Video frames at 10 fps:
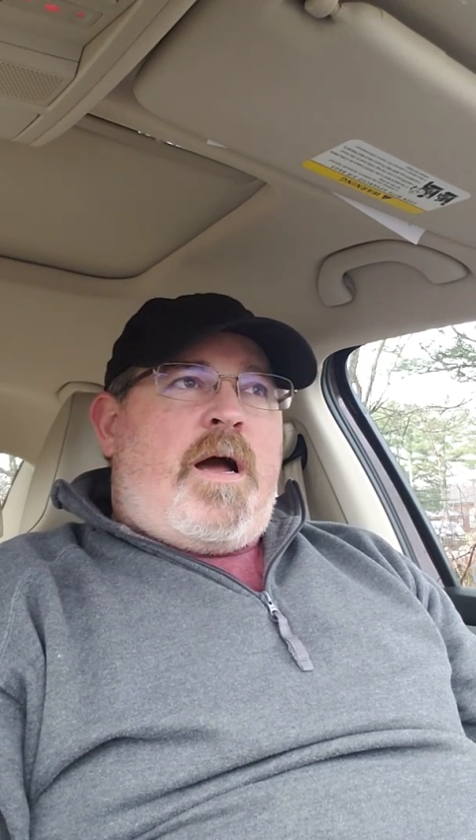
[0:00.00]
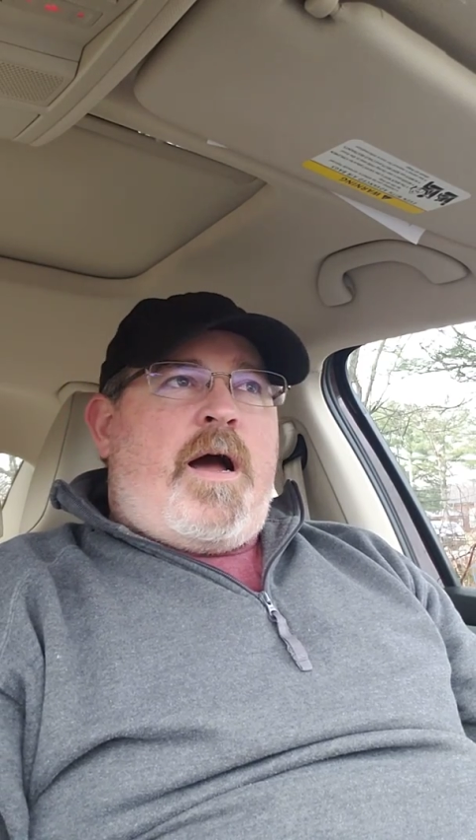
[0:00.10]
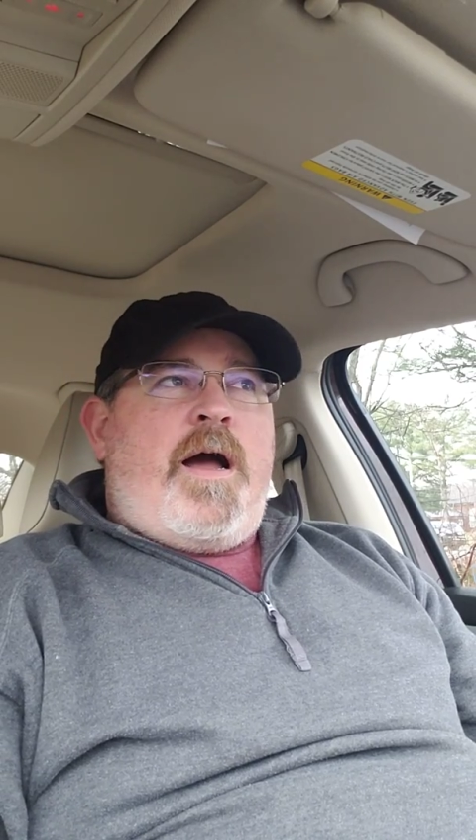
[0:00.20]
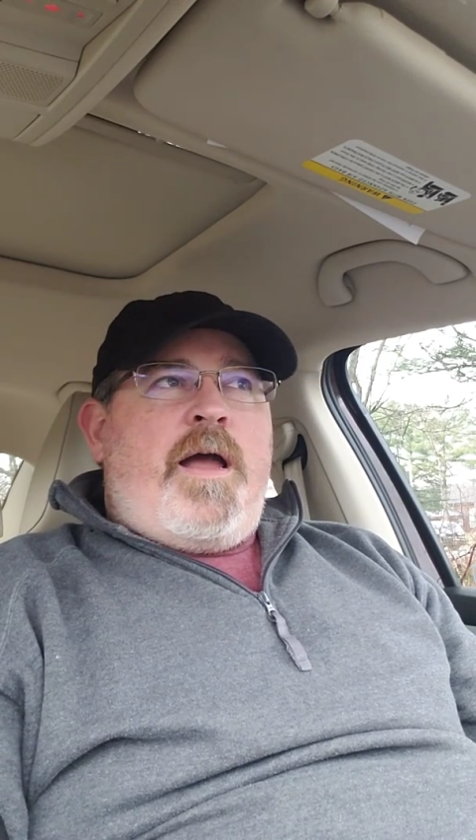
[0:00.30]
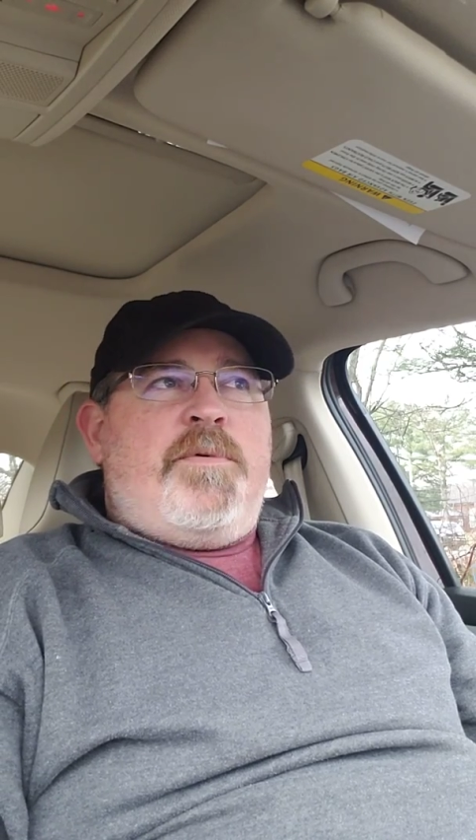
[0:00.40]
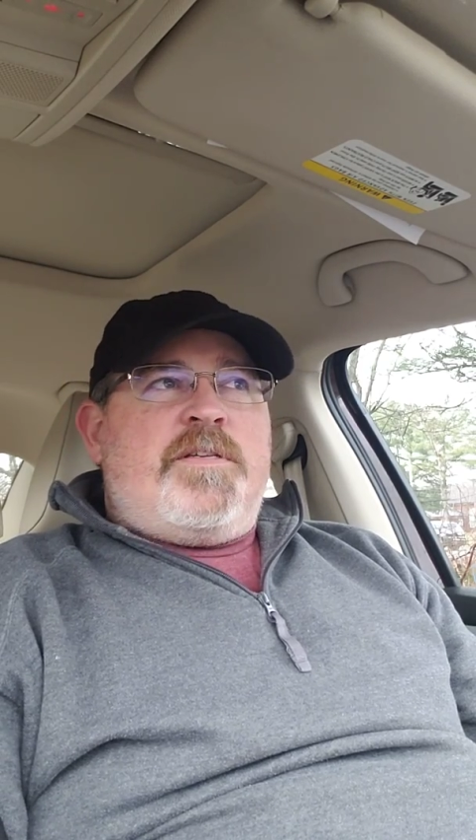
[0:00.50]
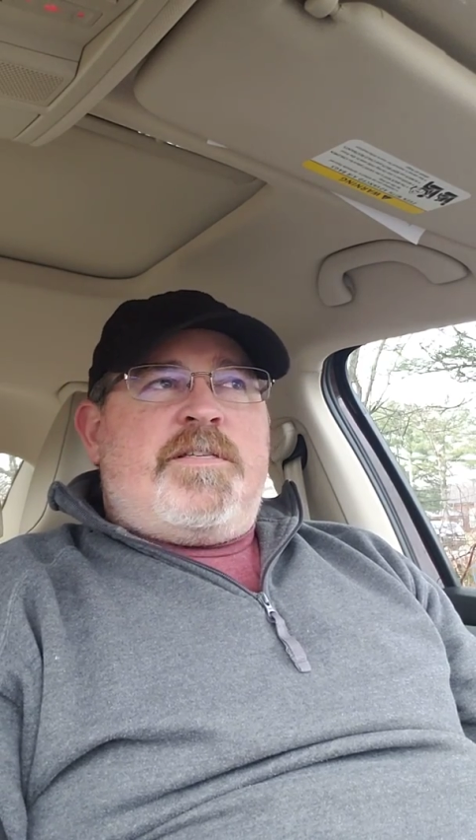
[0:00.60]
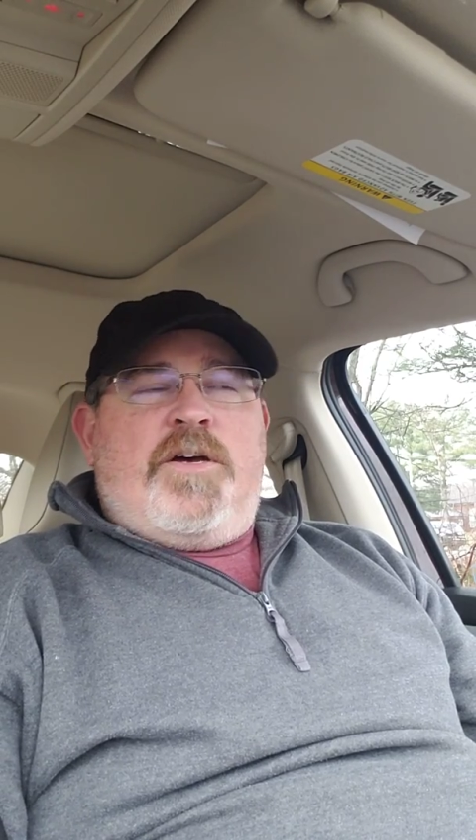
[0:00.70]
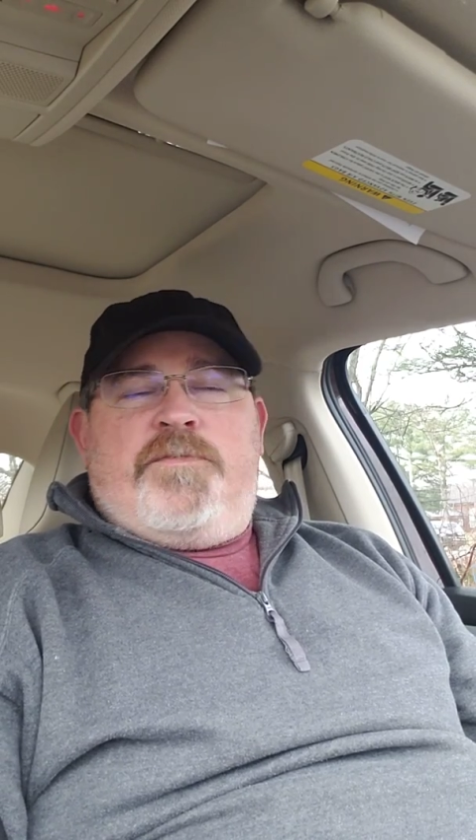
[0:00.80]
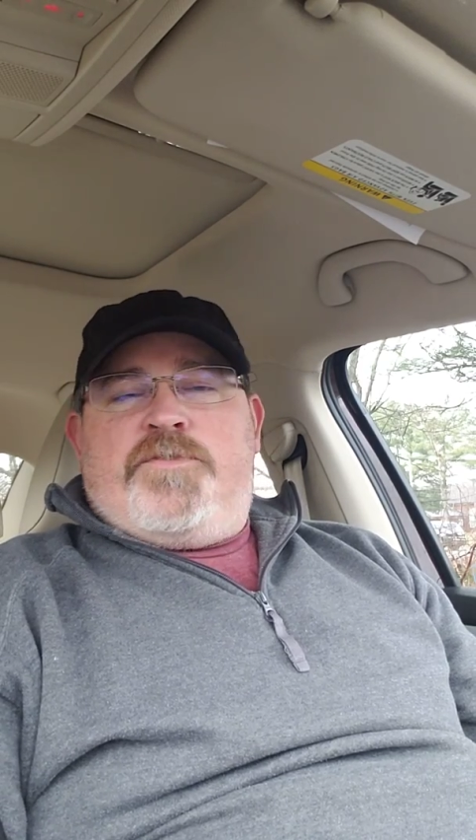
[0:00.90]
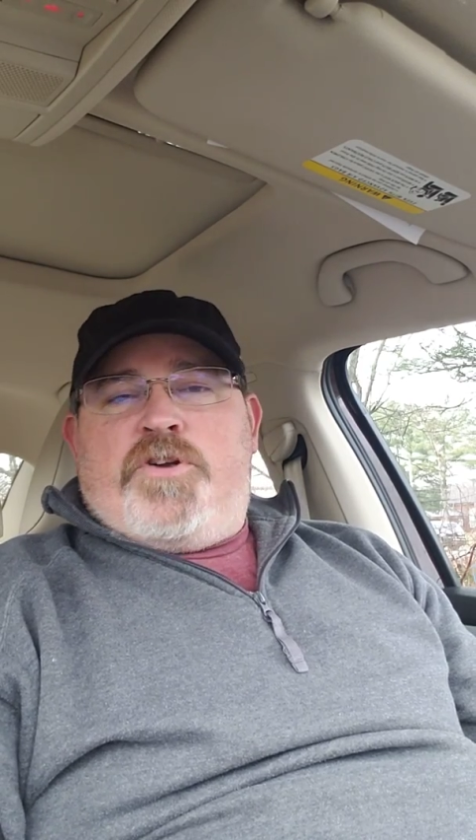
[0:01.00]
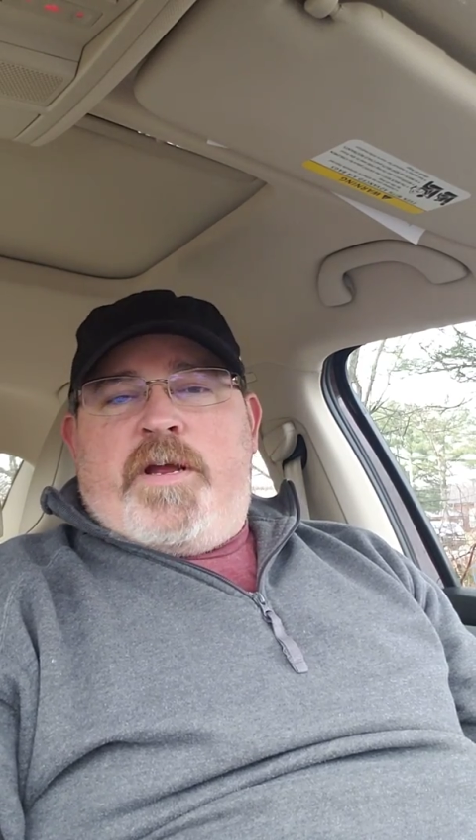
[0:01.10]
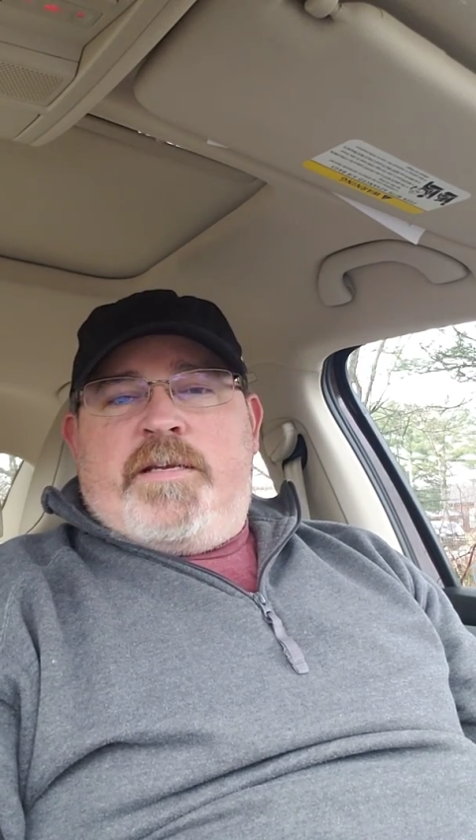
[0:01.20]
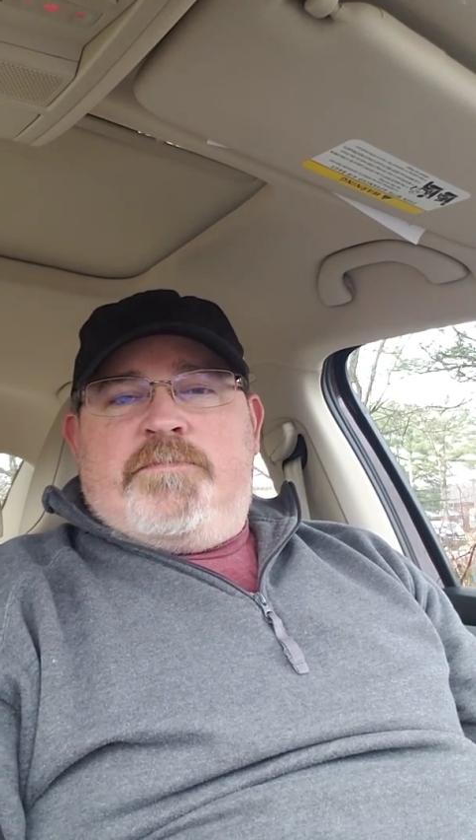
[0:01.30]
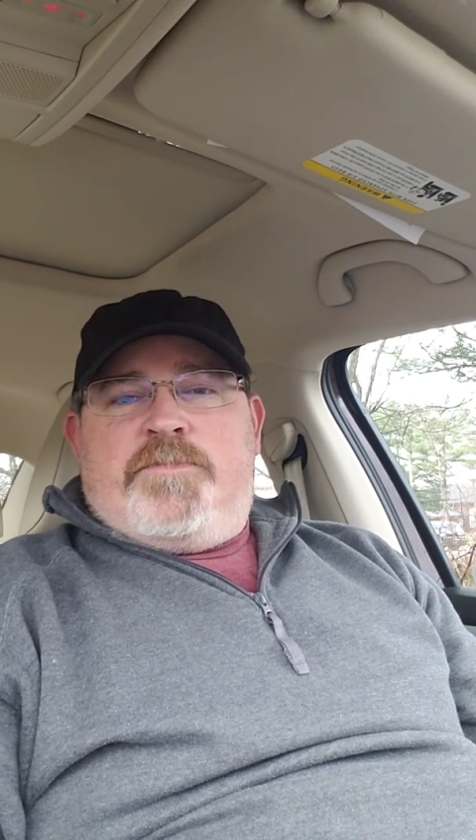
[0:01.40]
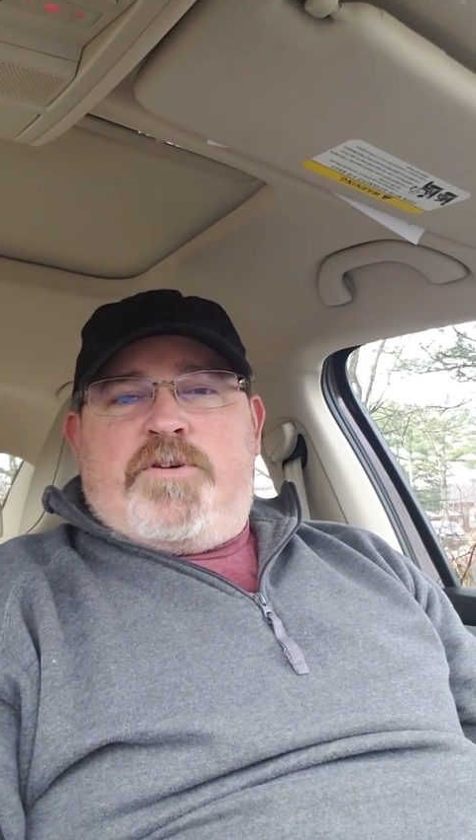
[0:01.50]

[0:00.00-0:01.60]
I'm a self-trained